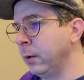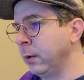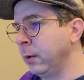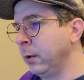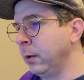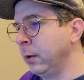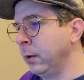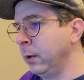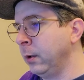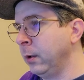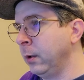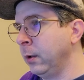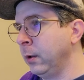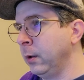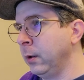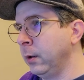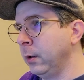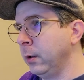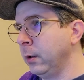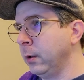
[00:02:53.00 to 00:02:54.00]

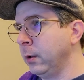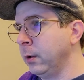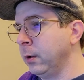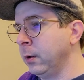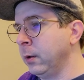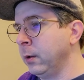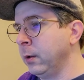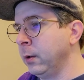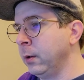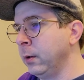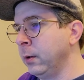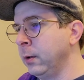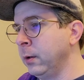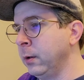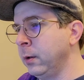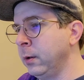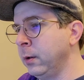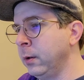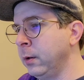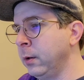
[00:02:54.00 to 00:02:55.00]

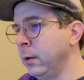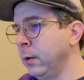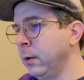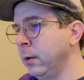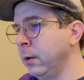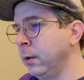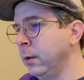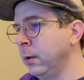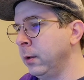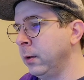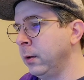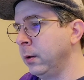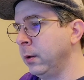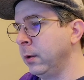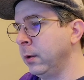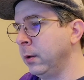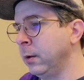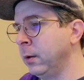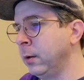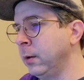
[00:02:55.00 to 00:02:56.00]

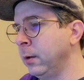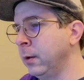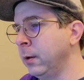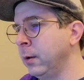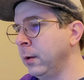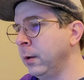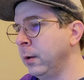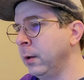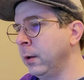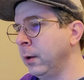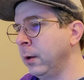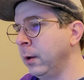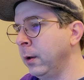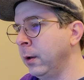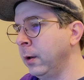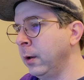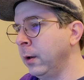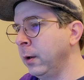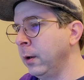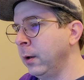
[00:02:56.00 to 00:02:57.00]

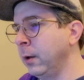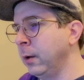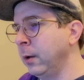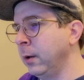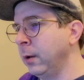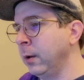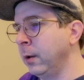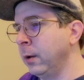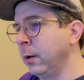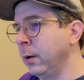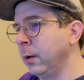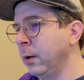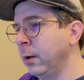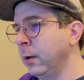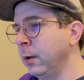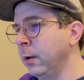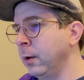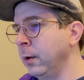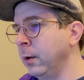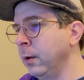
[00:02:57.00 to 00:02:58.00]

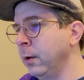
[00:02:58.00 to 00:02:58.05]
No one is speaking in this clip.